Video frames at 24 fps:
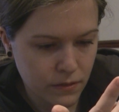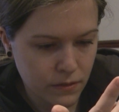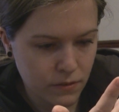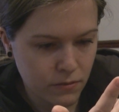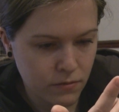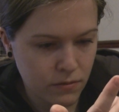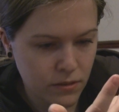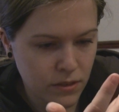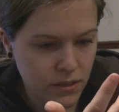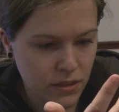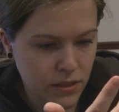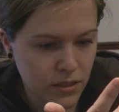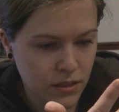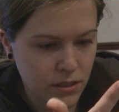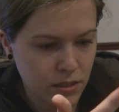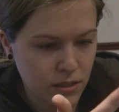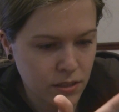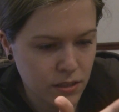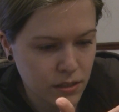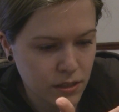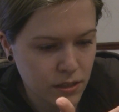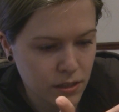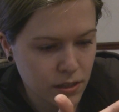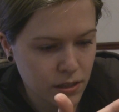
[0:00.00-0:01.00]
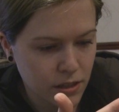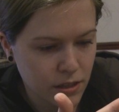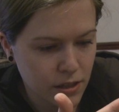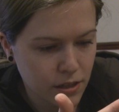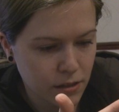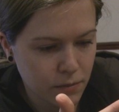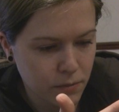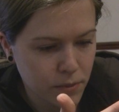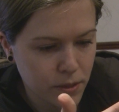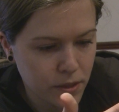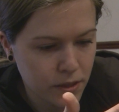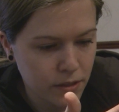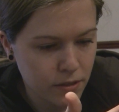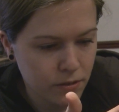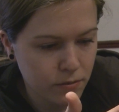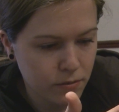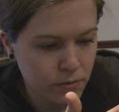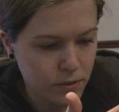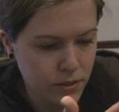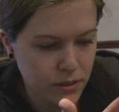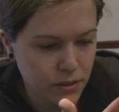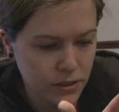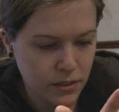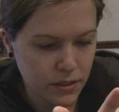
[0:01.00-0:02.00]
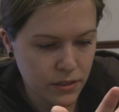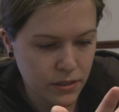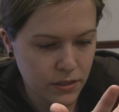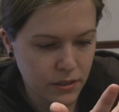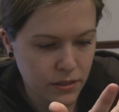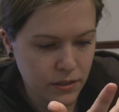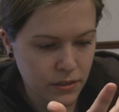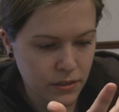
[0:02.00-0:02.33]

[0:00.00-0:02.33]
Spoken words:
And that's just a sticker that could peel off easily.